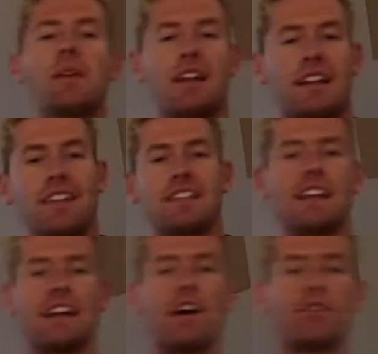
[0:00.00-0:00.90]
be like in the
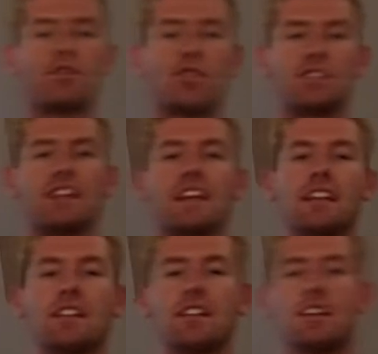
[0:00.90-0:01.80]
telehealth sort of setting.
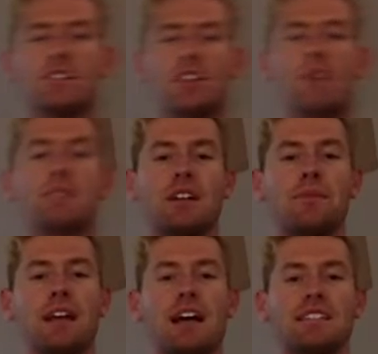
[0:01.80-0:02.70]
So I'm just going to
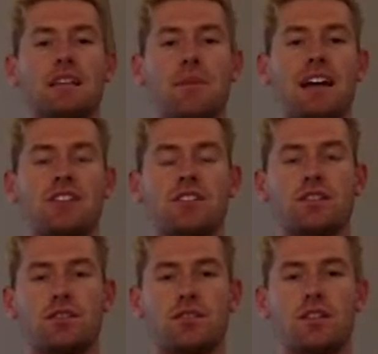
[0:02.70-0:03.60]
be asking the patient
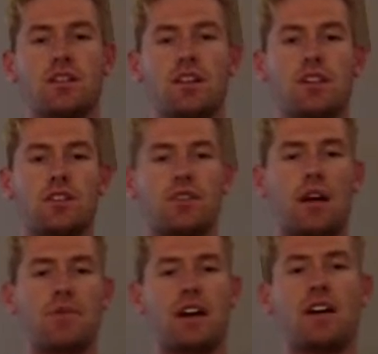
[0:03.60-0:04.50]

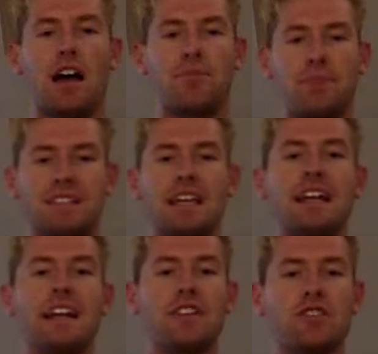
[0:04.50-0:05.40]
to be
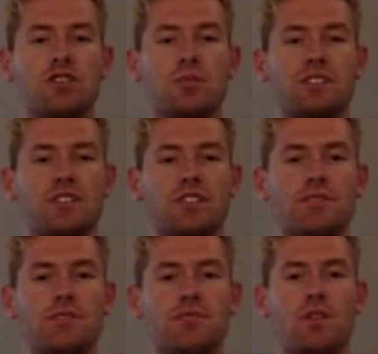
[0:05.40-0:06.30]
standing in a neutral position,
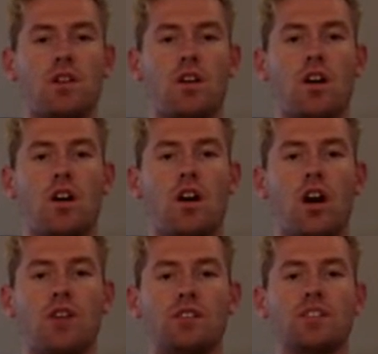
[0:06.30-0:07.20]

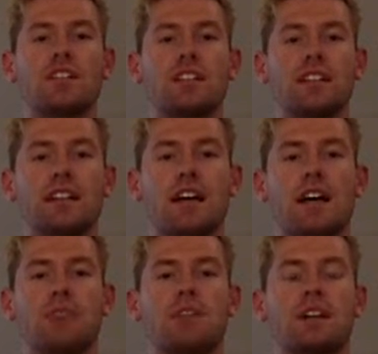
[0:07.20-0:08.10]
horizontally
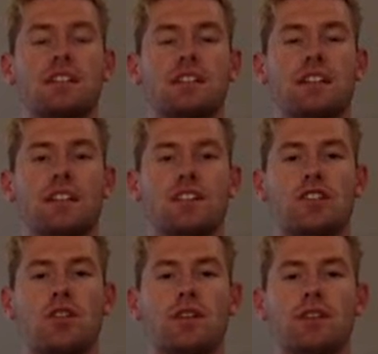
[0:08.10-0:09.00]
abduct their
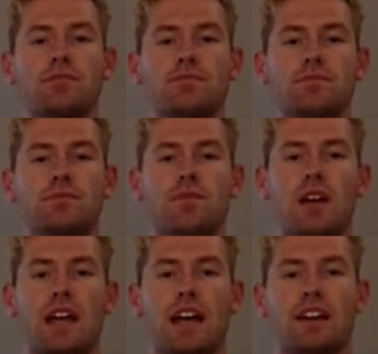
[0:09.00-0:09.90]
shoulder,
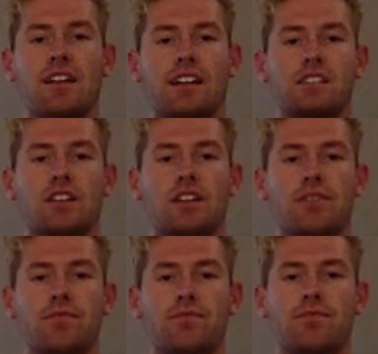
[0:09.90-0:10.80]
out like so,
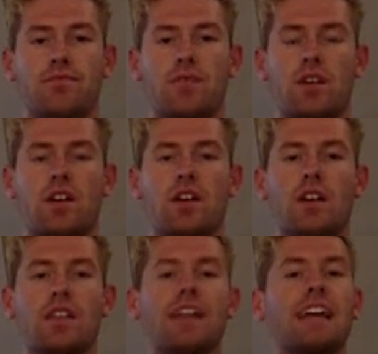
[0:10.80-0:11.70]

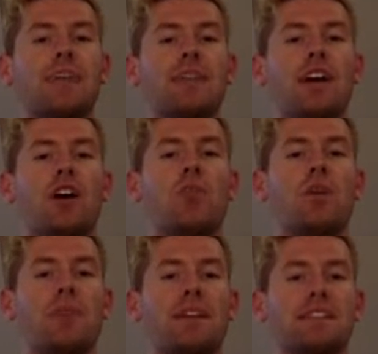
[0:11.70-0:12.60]
then keep their
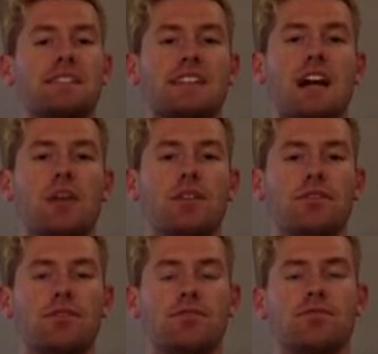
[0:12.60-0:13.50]
elbow bent to start with
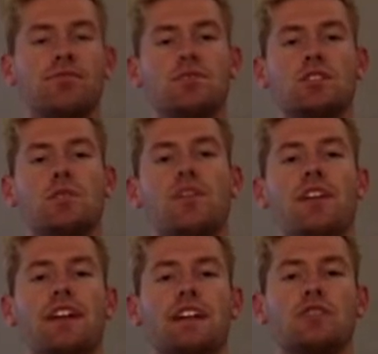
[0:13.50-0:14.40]
to prevent
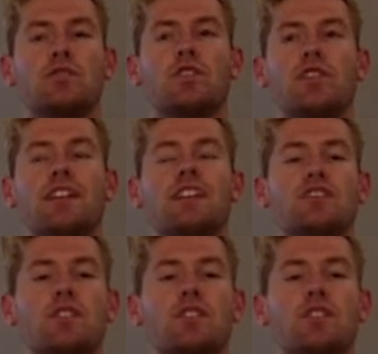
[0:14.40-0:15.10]
any sort of initial